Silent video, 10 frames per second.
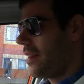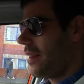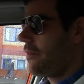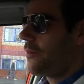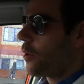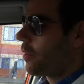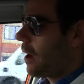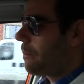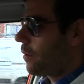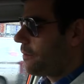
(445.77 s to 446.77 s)
they phoned
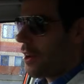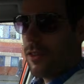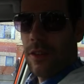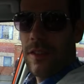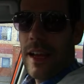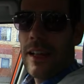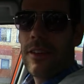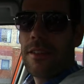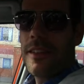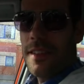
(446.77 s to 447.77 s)
up professional
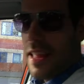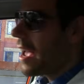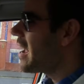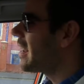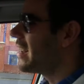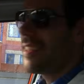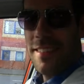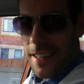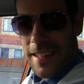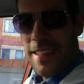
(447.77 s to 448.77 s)
standards and said, hey, he
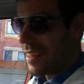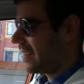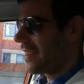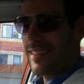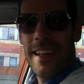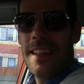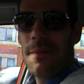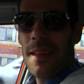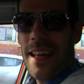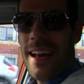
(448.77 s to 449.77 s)
signed it. Send
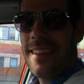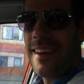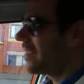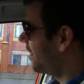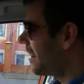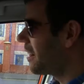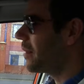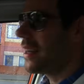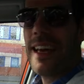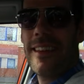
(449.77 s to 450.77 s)
him the letter. Send
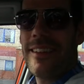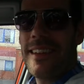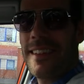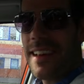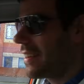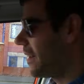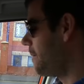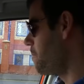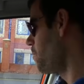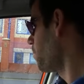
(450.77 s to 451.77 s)
him the letter. He signed it.